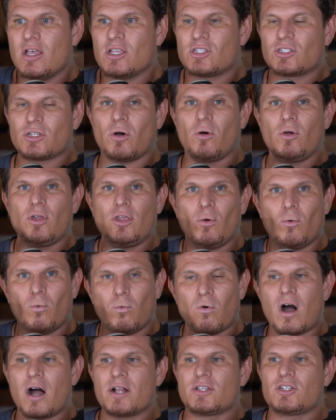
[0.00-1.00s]
So
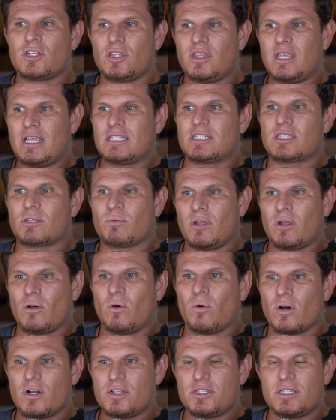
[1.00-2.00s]
watch these three
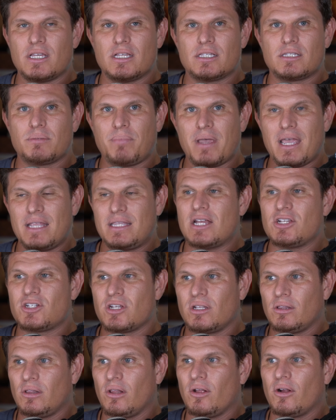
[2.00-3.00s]
courses, pay
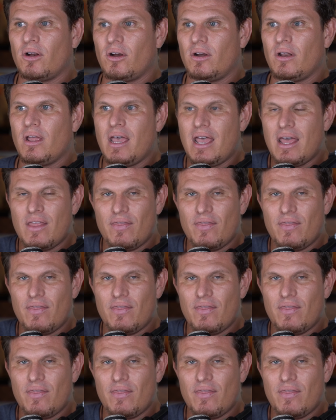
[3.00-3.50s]
attention, learn.